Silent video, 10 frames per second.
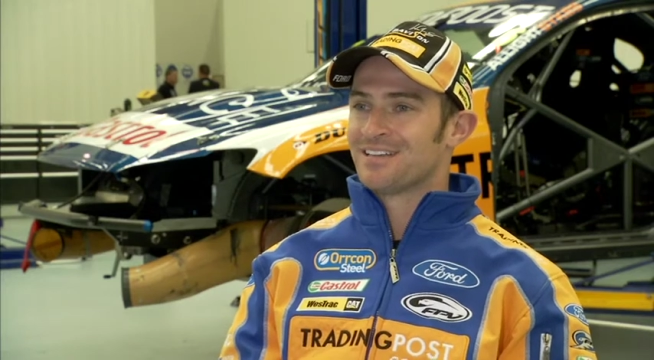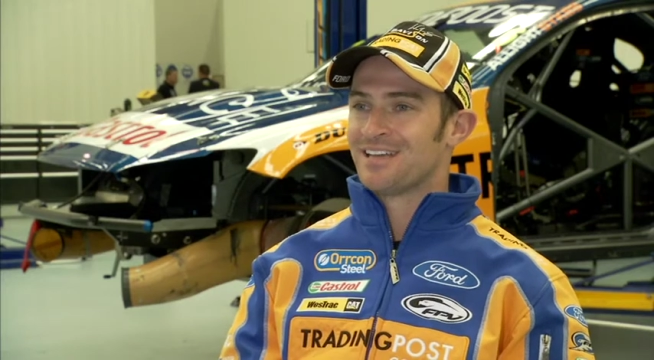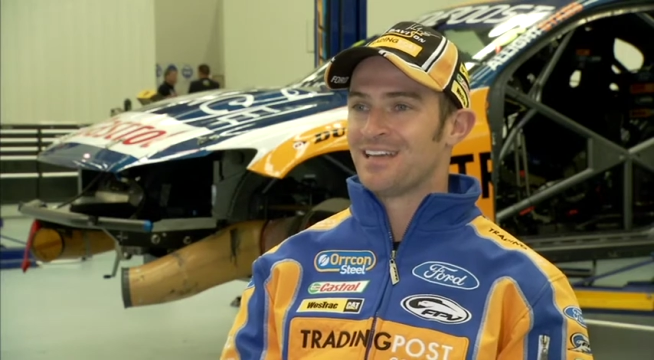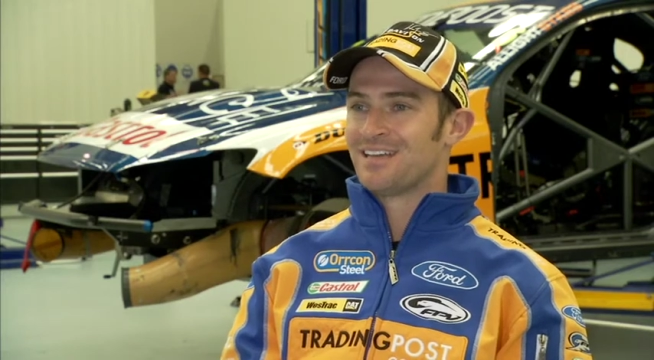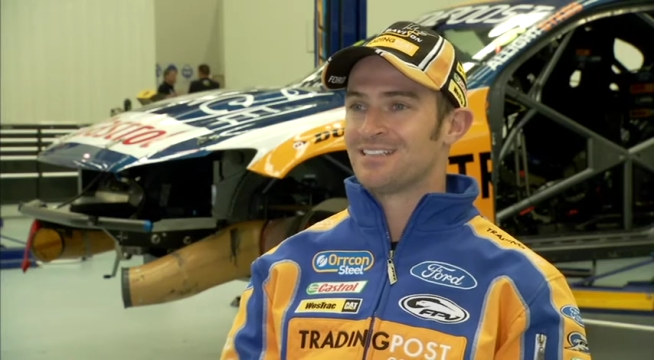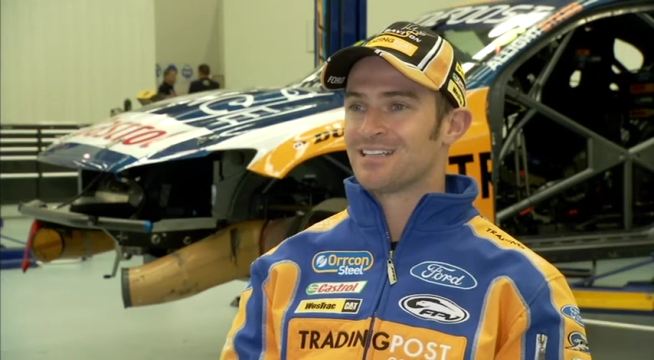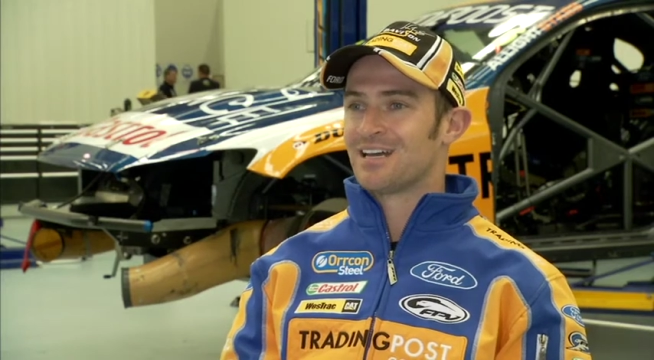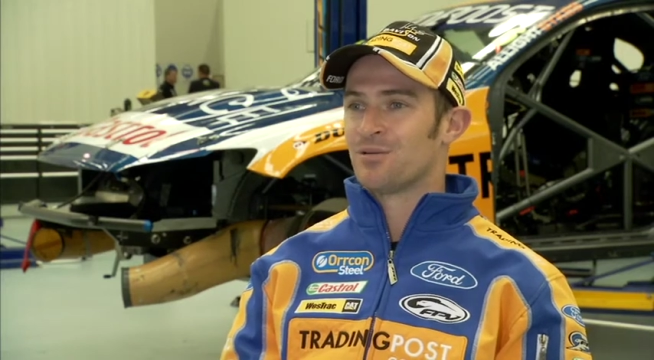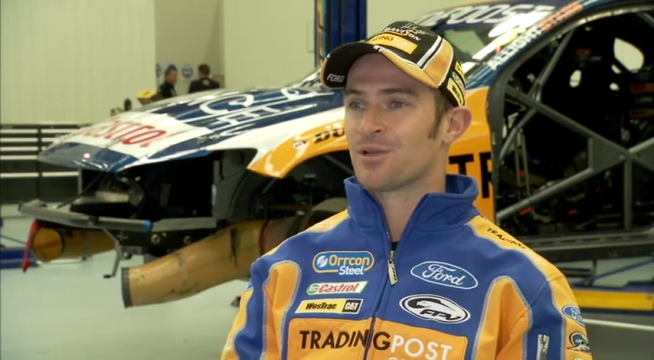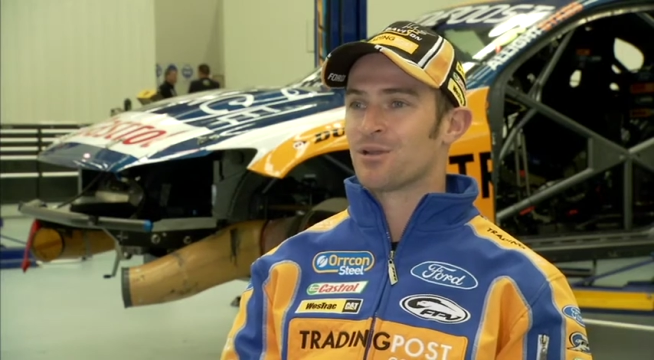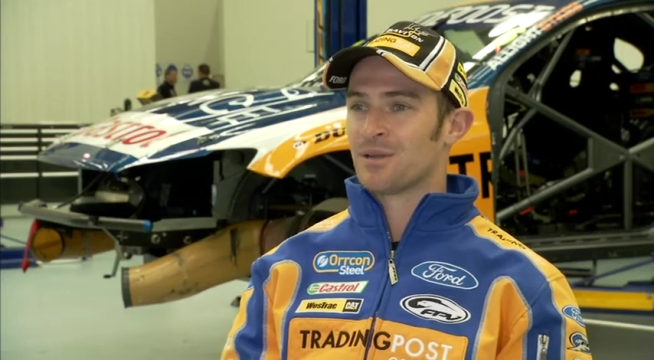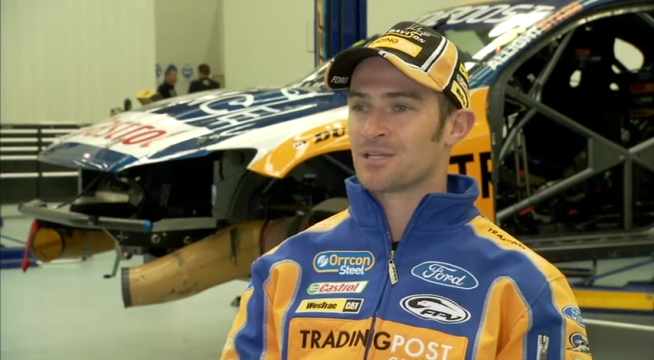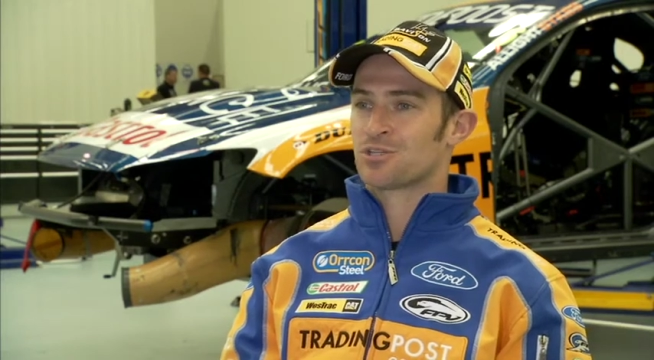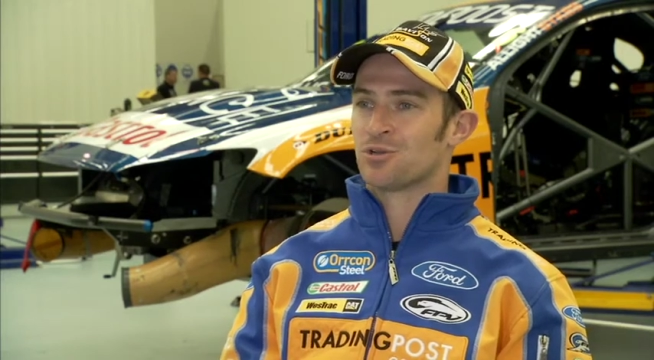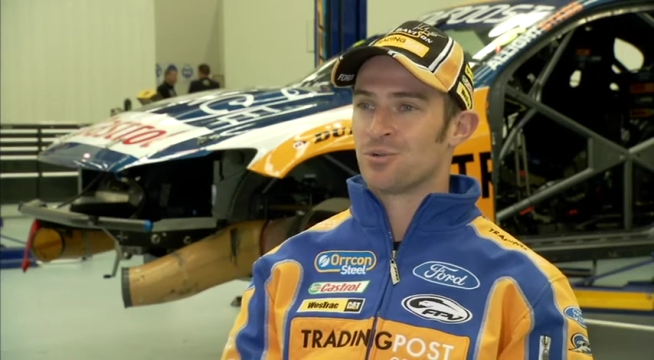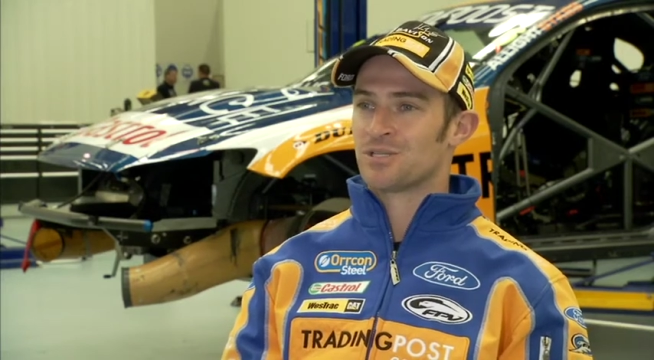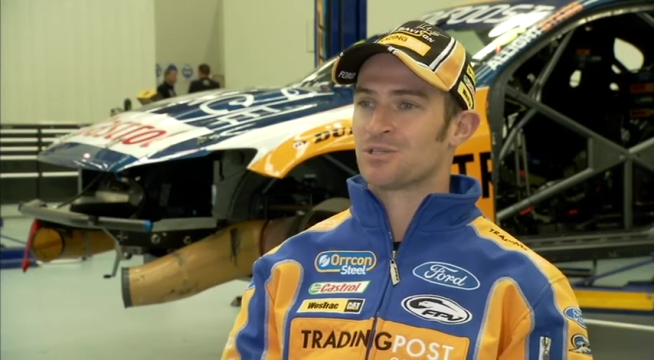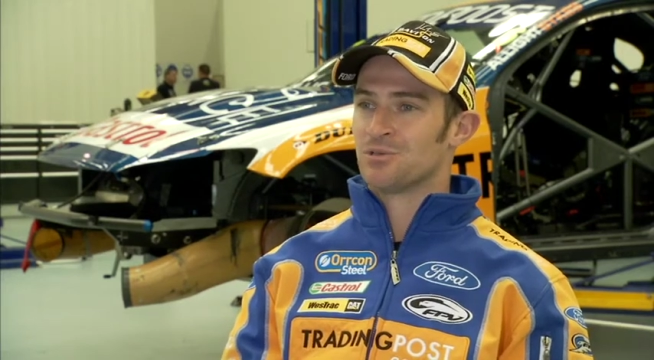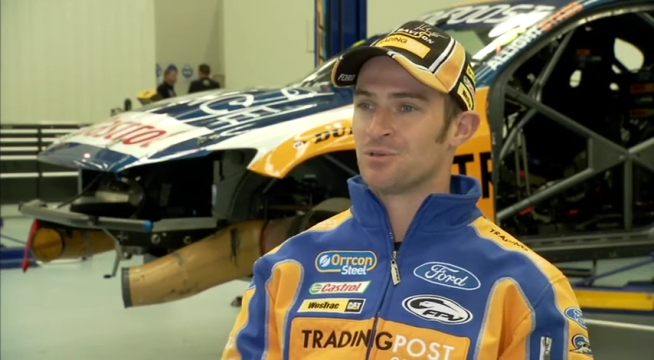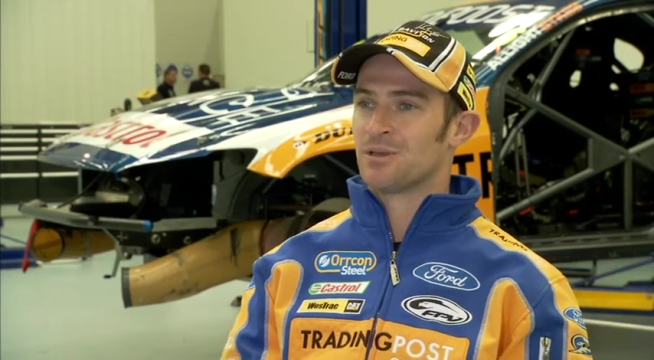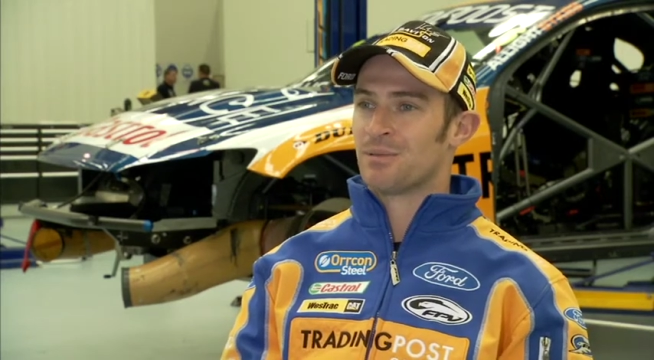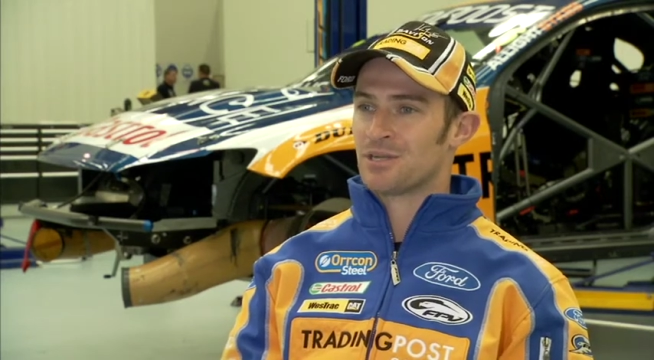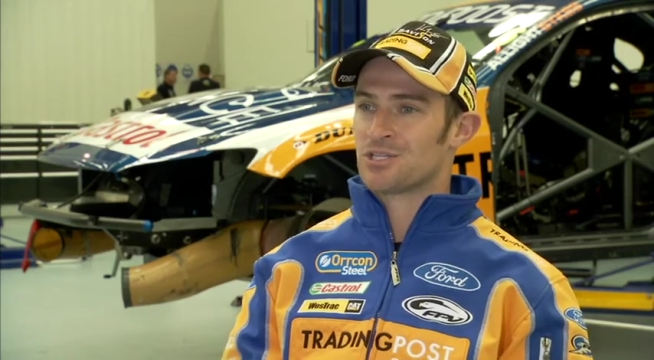and we're going to make sure we're still doing a better